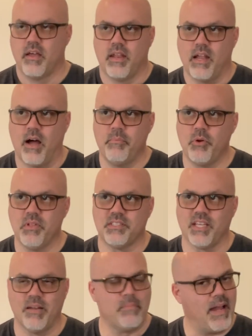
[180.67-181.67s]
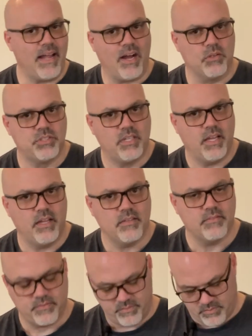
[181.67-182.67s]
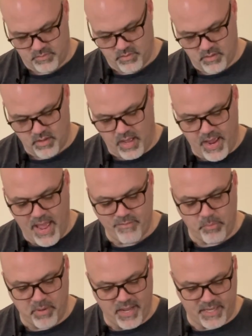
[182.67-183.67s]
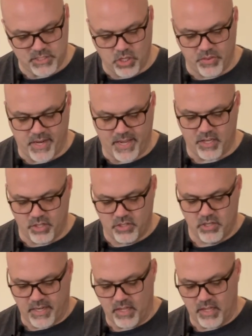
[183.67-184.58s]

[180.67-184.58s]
Now I'm doing this in my house today. I have a Blackstone that I can cook